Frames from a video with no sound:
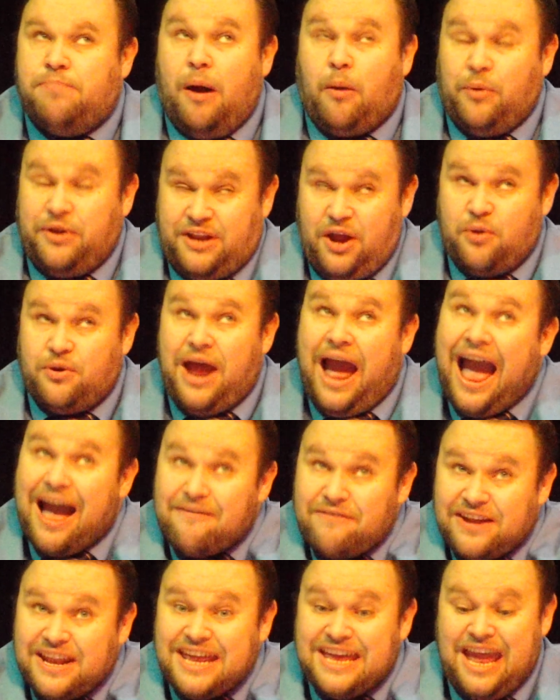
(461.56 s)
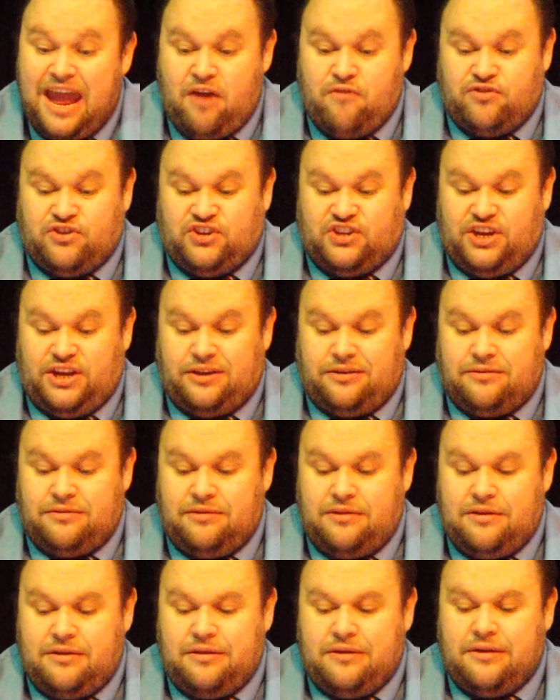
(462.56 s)
"But we don't have any kerosene,"
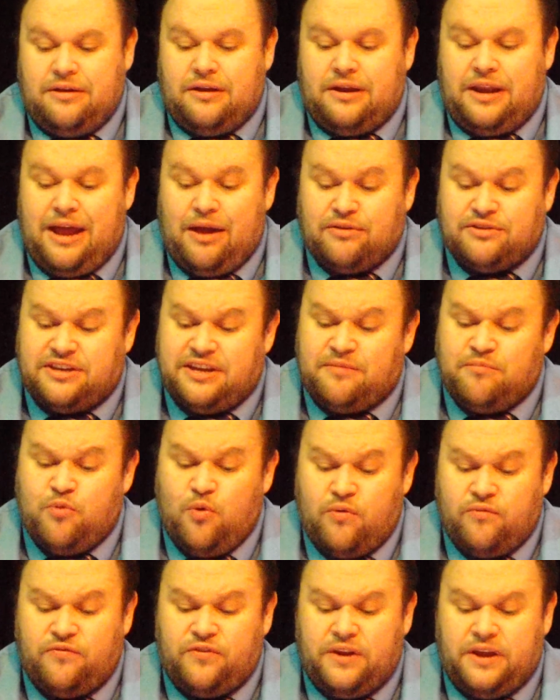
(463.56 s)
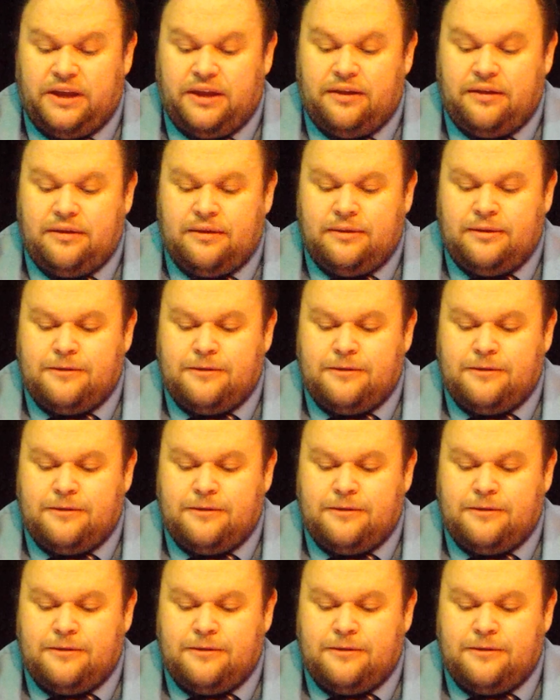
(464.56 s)
Klaus said mournfully.